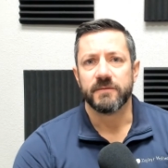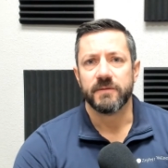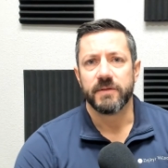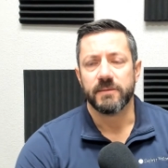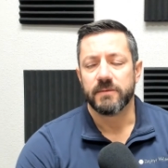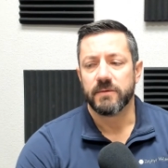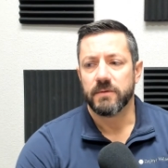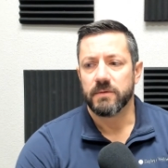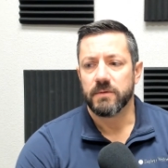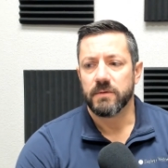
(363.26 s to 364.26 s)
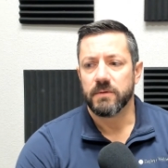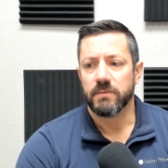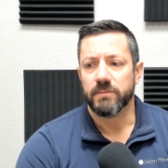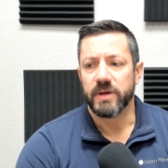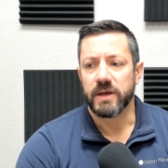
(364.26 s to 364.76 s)
that
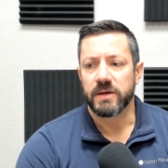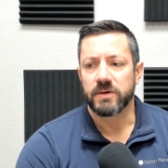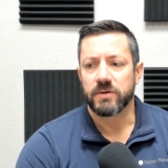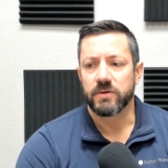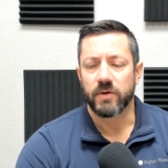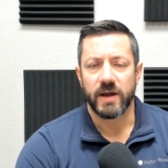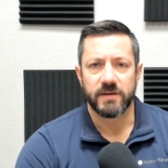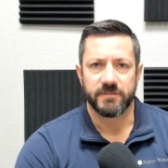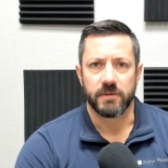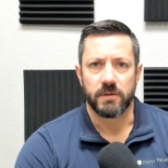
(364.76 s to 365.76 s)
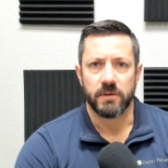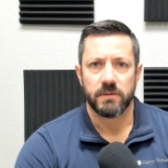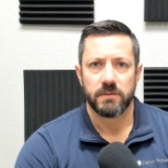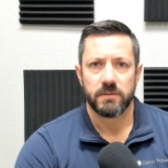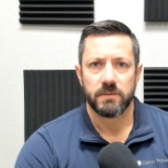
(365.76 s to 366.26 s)
being grateful
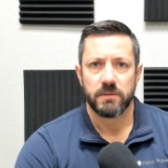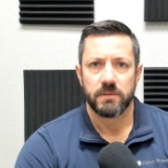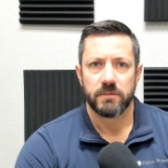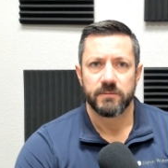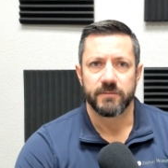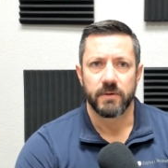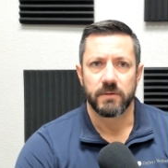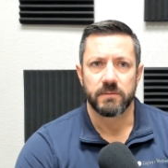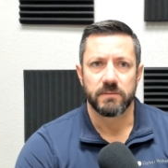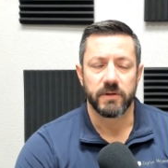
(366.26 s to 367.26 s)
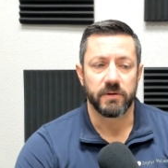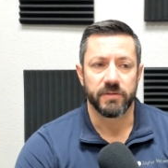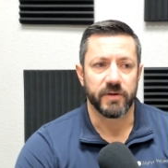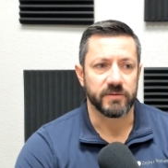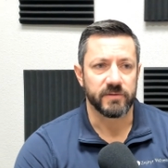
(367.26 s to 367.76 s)
for little
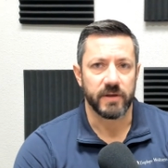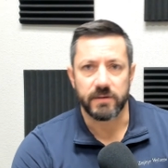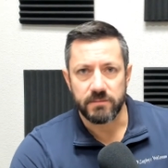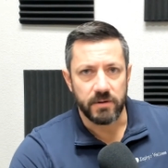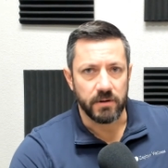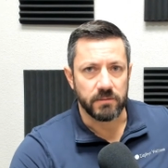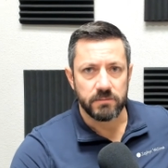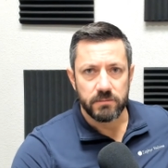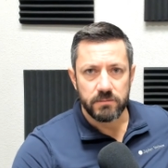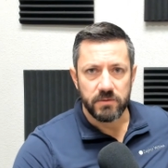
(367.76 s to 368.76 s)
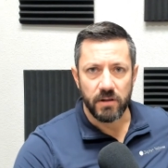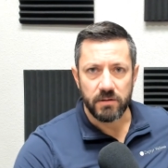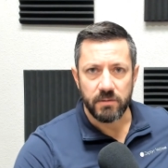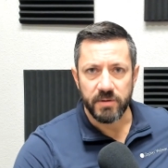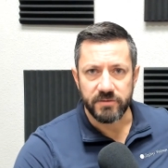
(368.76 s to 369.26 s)
things like, you know, dollar
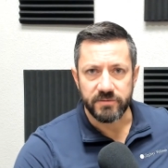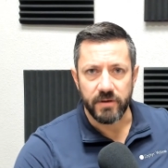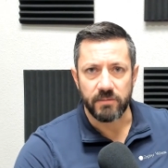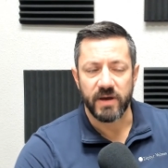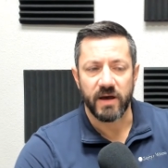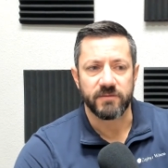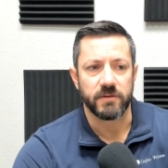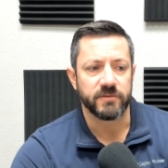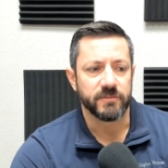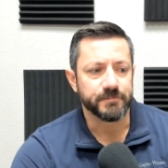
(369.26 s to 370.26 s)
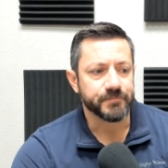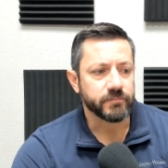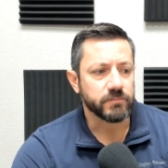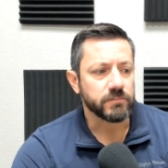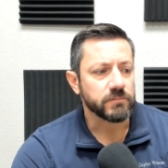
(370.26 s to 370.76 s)
a piece sound bafflers,
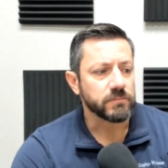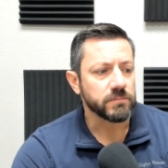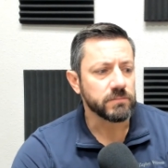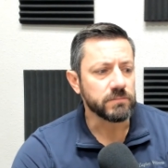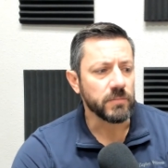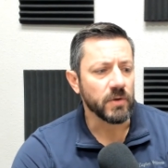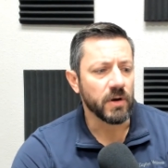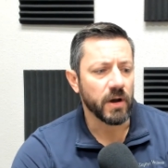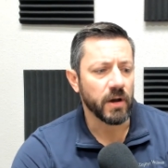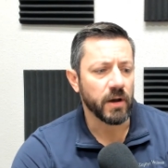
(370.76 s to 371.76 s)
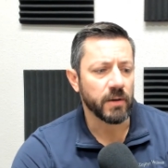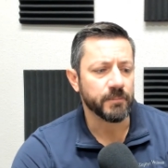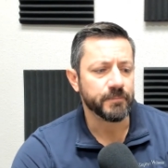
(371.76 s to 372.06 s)
um,